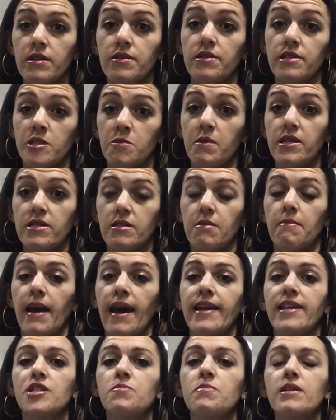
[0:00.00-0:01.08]
clearly speak to
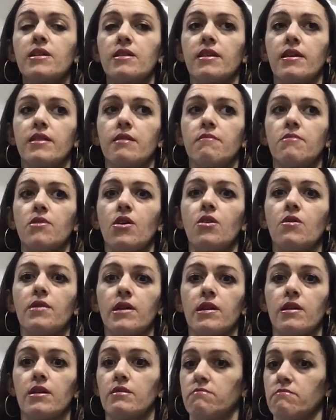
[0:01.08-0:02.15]
management and let them know
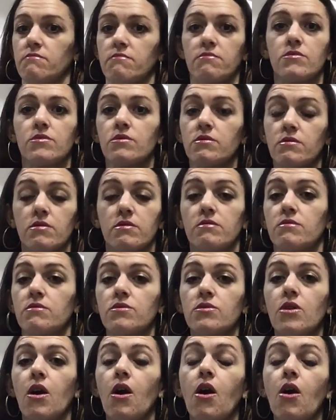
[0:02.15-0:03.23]
he
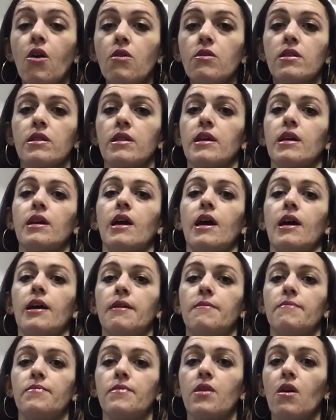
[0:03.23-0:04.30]
totally
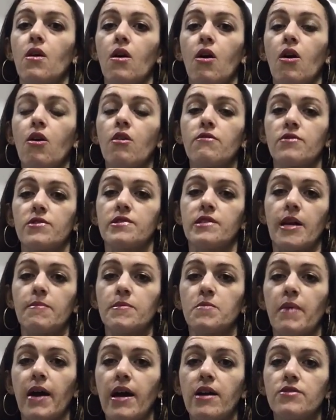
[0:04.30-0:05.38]

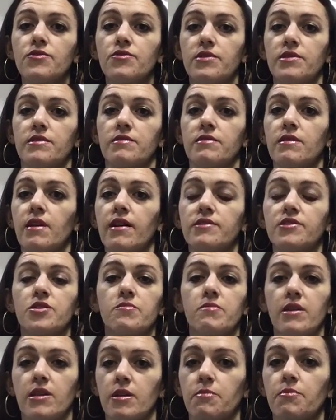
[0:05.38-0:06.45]
overstepped boundaries and touched
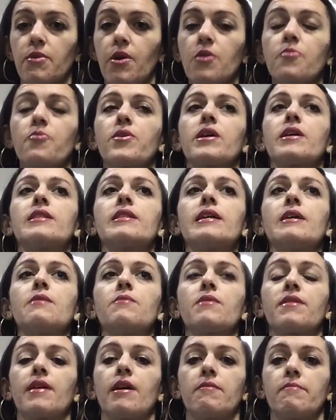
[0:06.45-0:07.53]
me inappropriately
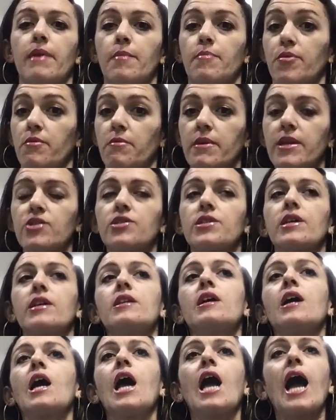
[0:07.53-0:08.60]
without my
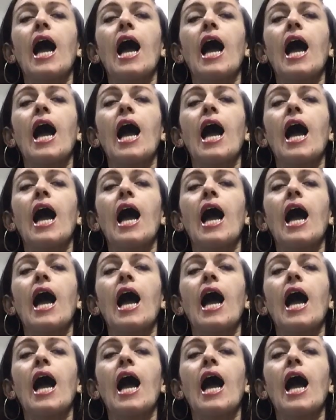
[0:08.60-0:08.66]
permission.